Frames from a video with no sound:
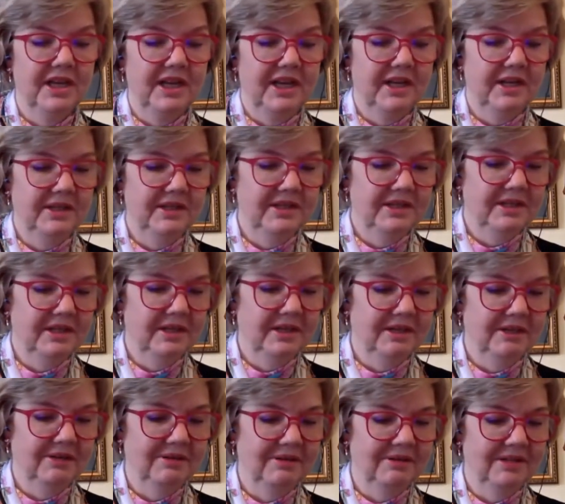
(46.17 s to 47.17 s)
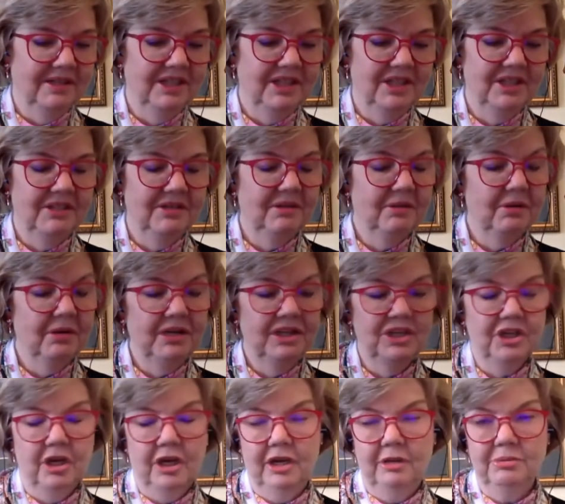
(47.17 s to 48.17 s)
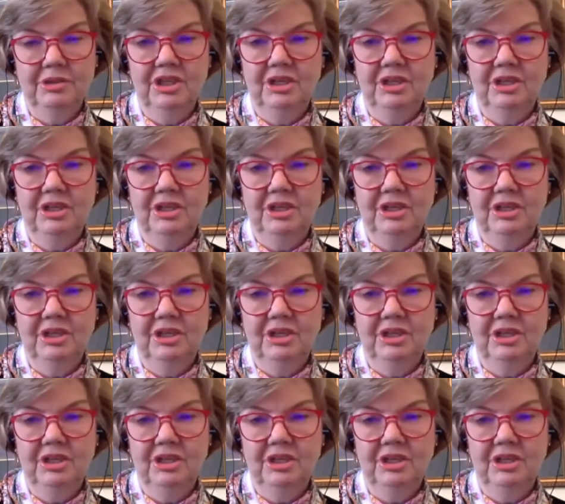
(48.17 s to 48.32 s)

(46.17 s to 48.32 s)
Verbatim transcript: And so she did a great job.